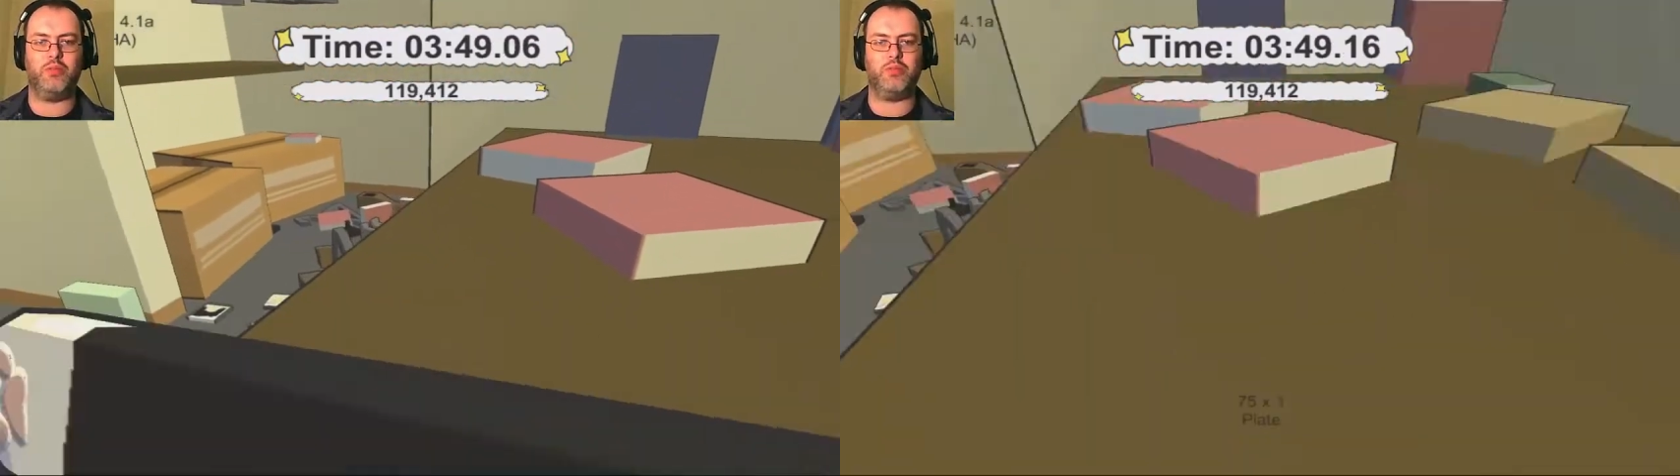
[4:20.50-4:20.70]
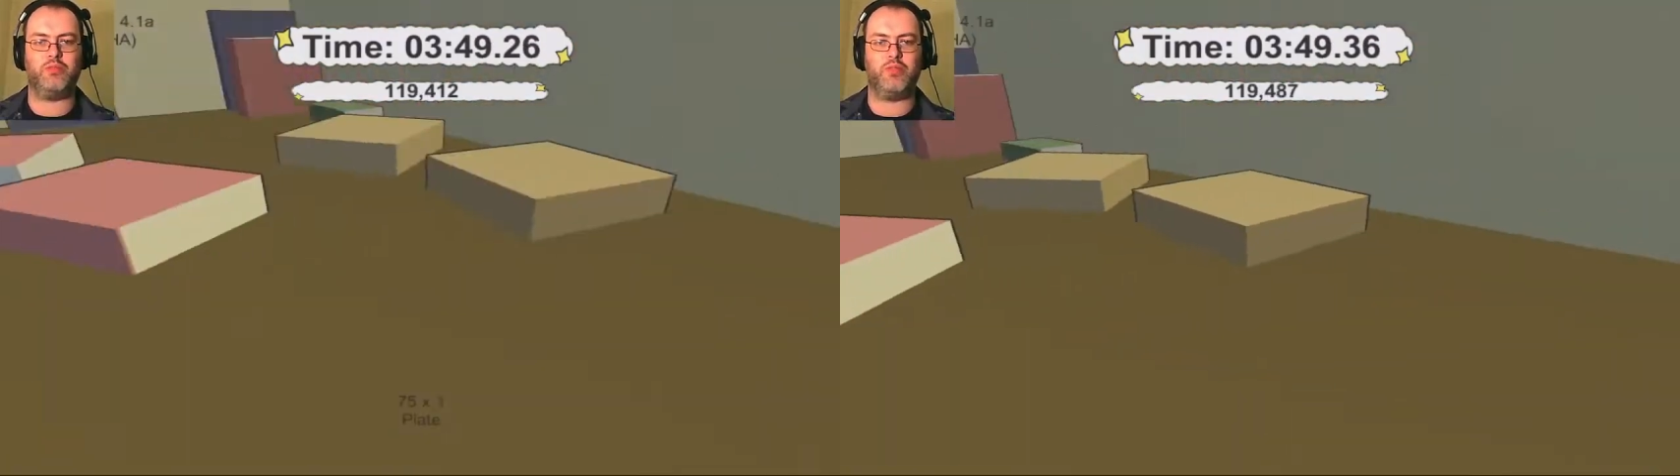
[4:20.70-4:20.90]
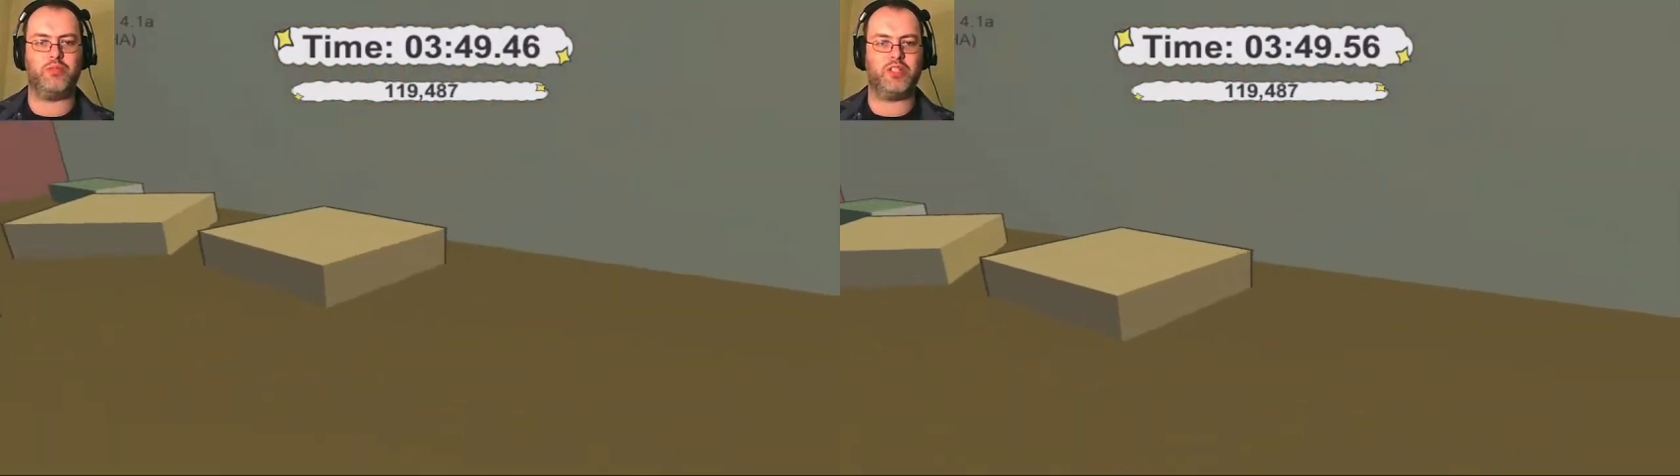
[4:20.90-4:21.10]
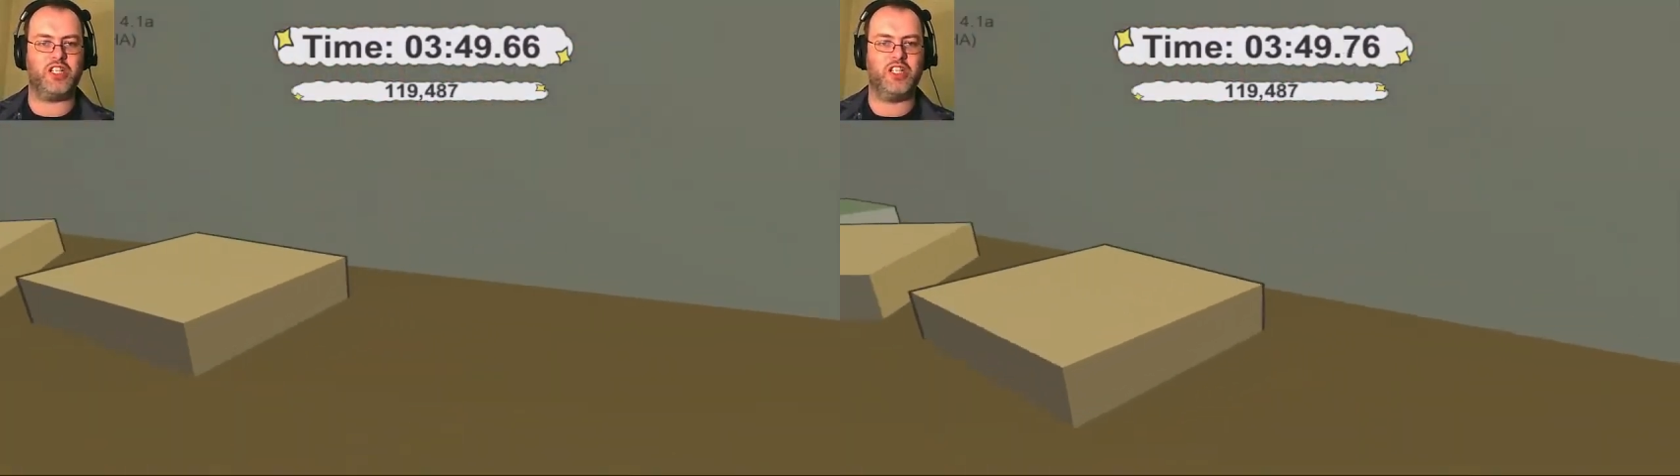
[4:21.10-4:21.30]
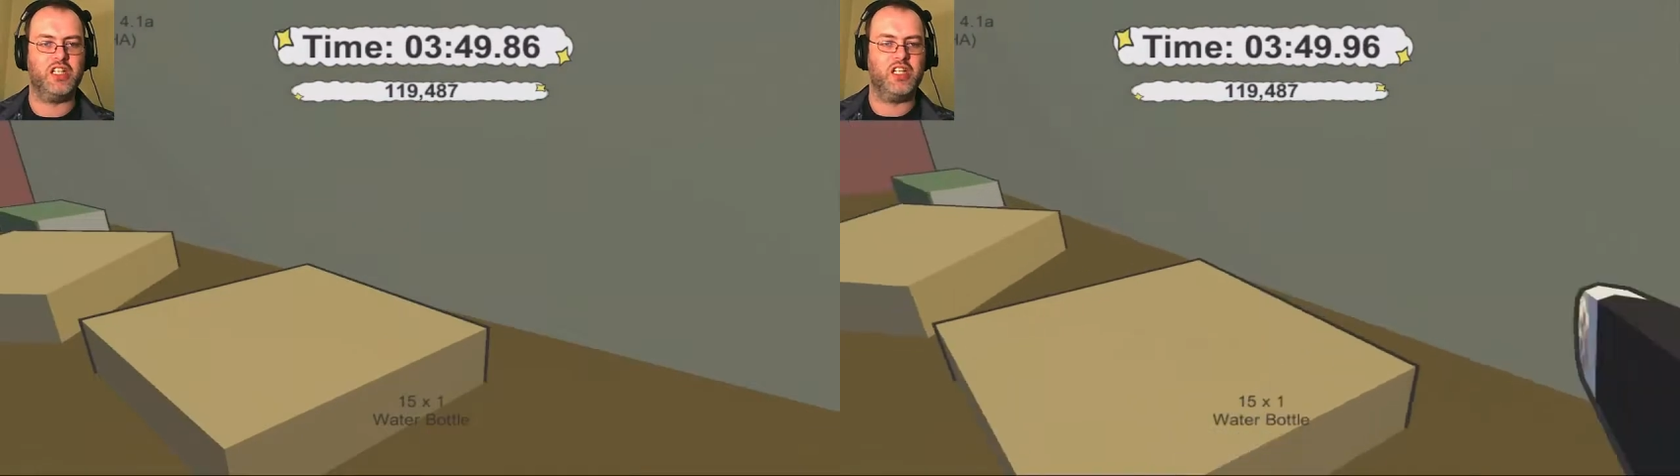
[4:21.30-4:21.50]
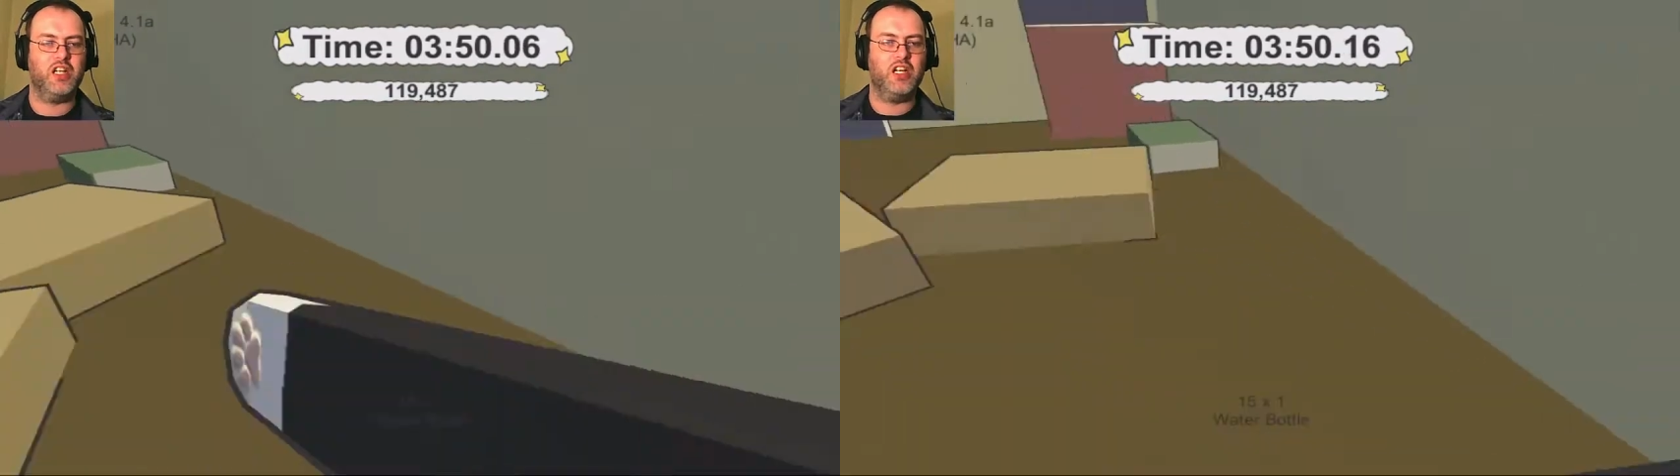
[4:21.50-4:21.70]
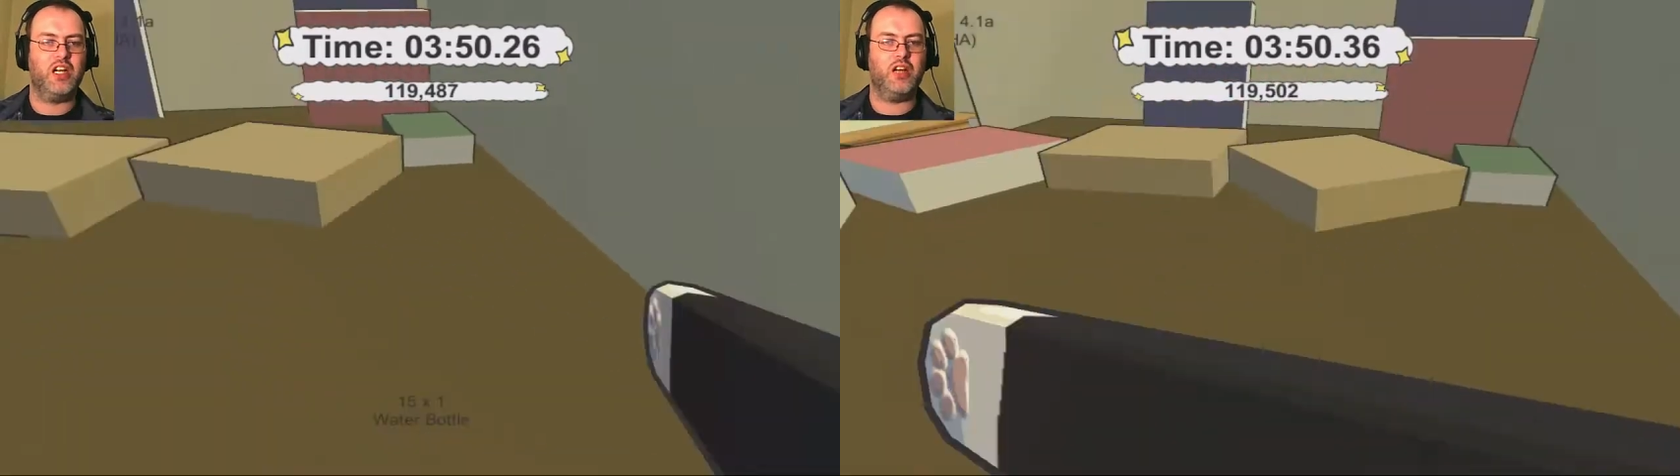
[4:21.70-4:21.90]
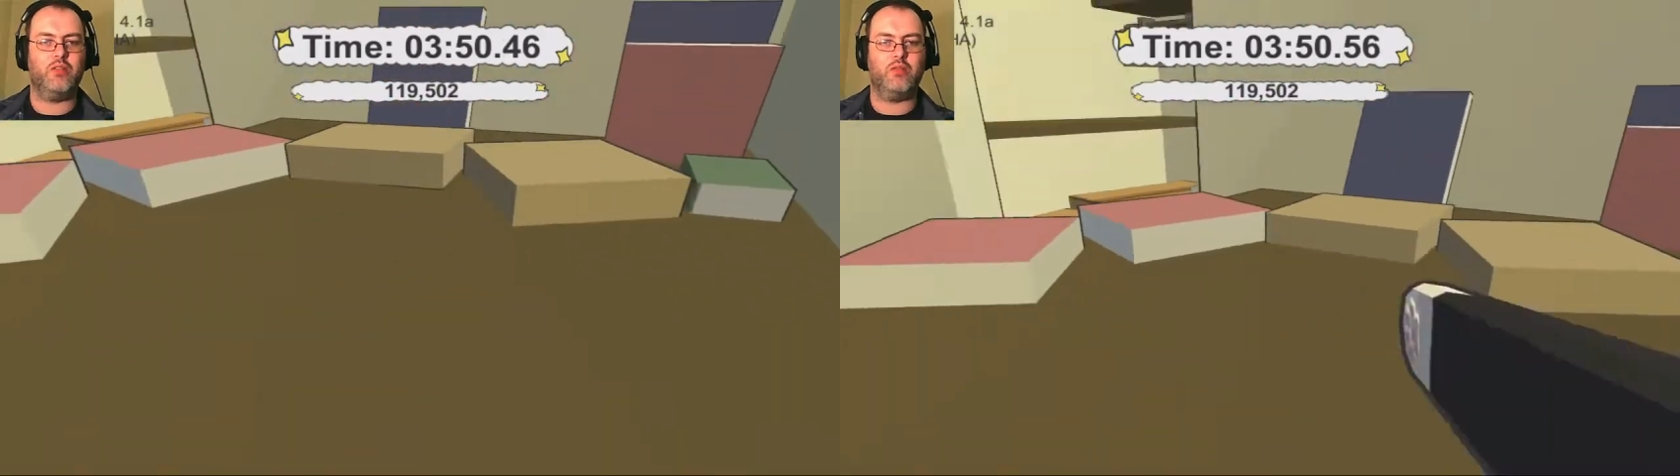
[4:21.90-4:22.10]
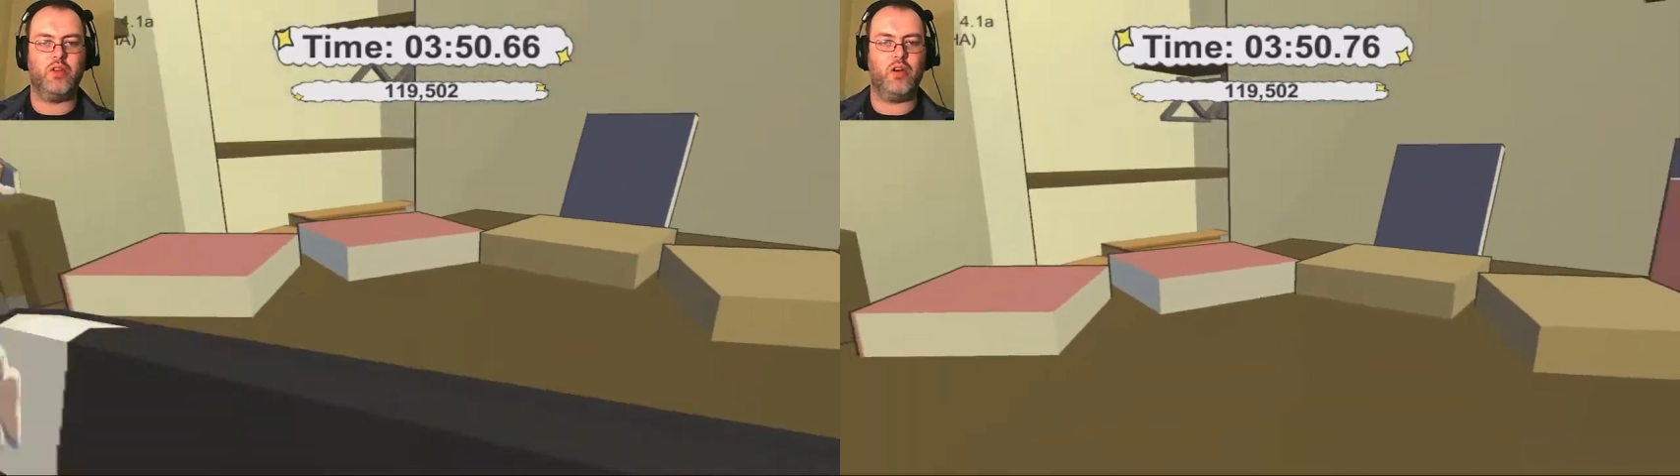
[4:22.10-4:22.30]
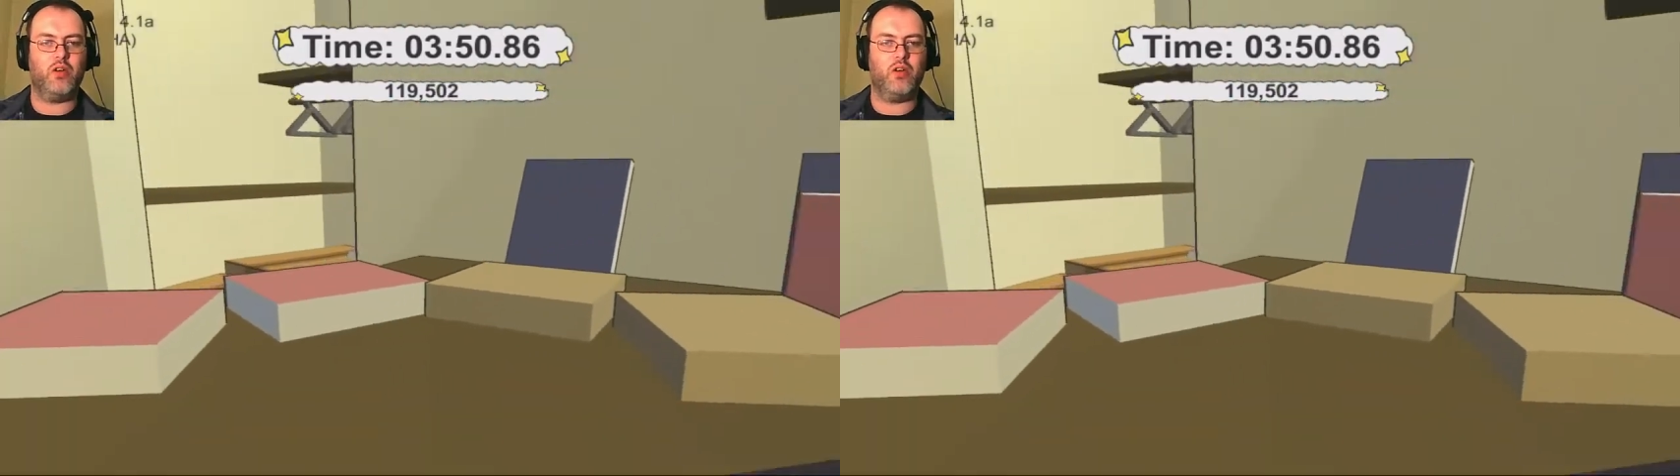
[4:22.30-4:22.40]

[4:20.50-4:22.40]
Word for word: people's property. You